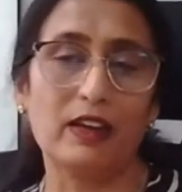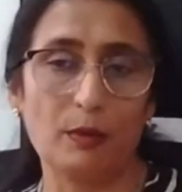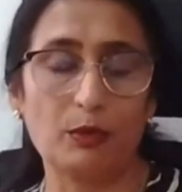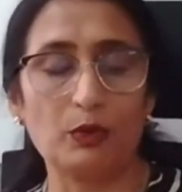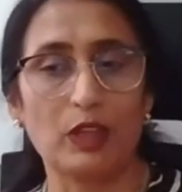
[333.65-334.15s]

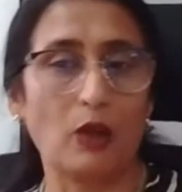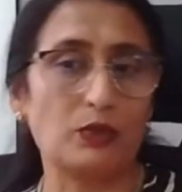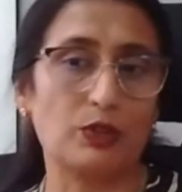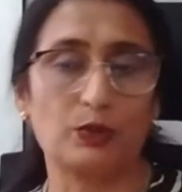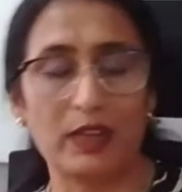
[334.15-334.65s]
from
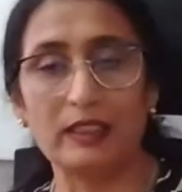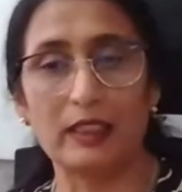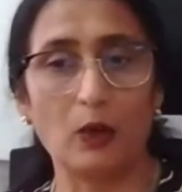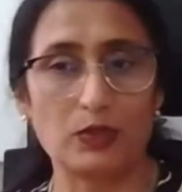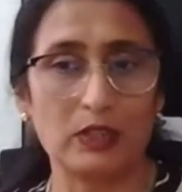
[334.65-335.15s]
2,000 to
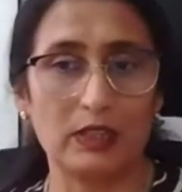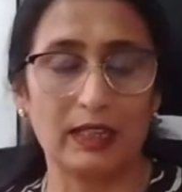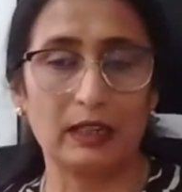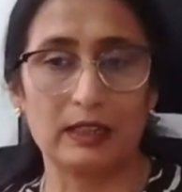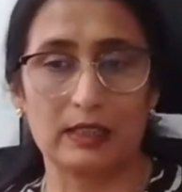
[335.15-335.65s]
10,000
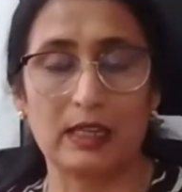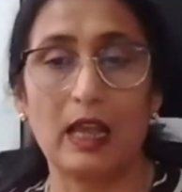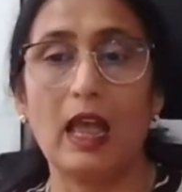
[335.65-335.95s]
dealers.